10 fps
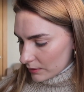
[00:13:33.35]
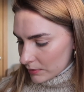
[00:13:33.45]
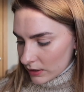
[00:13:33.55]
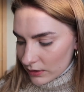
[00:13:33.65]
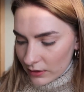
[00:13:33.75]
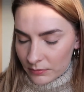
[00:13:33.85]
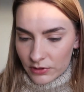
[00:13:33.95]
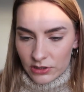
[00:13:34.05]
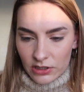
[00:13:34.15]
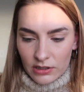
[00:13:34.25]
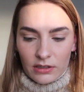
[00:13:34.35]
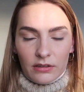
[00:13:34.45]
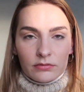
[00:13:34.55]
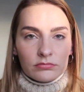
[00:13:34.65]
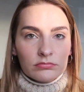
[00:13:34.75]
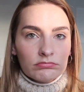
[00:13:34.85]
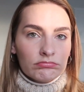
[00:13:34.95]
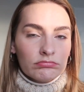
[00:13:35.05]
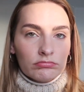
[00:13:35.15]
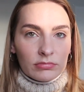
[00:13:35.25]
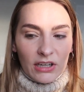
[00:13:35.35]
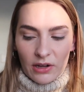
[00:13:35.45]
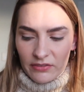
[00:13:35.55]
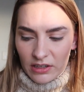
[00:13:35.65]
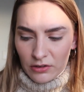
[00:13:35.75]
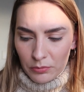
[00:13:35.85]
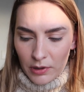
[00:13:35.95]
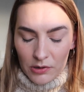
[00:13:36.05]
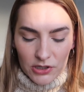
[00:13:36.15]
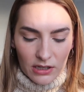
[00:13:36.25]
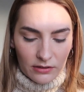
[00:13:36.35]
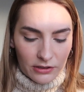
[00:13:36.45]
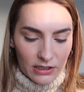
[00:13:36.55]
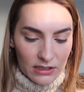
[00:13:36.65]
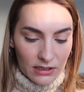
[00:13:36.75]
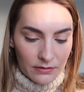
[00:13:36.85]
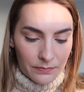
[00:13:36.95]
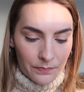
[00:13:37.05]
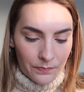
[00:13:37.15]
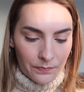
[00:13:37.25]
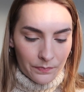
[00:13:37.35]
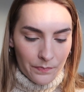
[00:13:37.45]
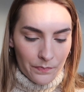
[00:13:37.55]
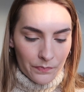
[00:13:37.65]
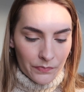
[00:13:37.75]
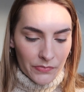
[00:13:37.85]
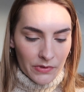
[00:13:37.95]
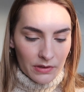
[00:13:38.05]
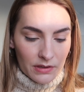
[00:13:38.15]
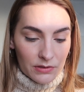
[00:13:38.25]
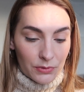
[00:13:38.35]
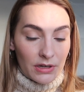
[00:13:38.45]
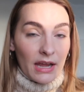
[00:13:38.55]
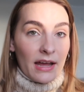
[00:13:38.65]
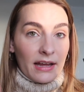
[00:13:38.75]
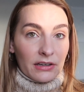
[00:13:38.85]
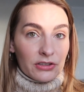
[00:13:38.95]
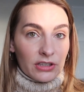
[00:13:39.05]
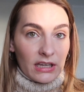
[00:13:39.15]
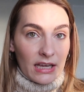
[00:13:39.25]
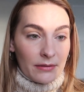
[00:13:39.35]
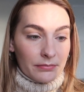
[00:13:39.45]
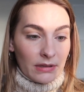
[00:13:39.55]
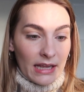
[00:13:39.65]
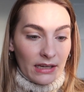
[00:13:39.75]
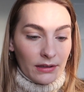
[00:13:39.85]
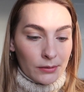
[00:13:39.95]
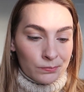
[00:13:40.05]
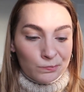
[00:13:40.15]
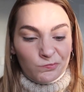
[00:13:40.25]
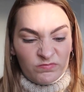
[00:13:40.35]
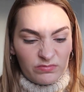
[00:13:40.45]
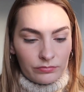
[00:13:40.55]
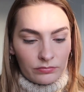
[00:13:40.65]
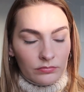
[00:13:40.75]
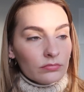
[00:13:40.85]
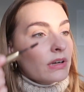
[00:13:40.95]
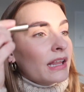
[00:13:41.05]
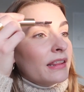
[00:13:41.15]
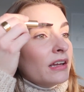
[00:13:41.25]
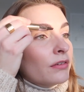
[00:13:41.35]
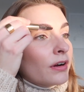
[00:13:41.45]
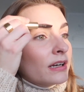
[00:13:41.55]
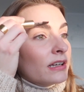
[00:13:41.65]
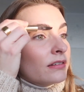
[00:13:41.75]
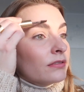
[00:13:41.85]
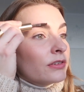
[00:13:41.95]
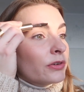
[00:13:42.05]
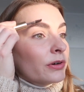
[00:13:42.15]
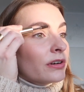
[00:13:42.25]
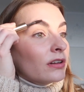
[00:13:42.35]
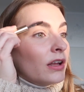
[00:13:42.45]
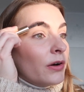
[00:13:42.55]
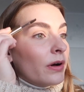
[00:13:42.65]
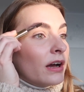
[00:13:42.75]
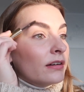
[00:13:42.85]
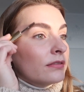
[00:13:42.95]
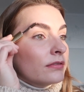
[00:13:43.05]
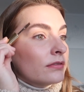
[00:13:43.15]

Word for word: I'm here, I'm just gonna, I don't have any new brow gel or anything. This one I actually am like, I think running sort of low on,